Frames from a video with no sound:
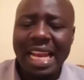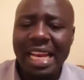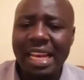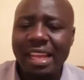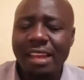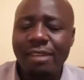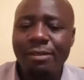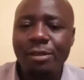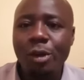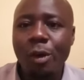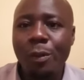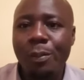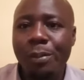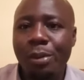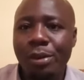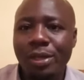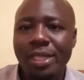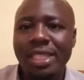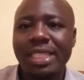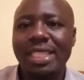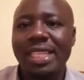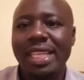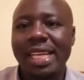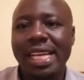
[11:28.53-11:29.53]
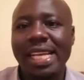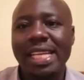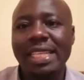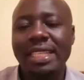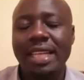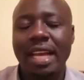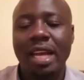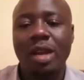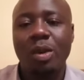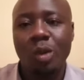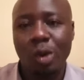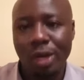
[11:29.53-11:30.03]
if you put it
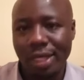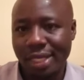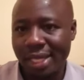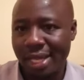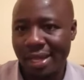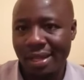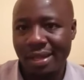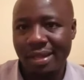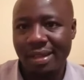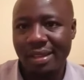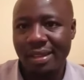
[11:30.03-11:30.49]
inside water,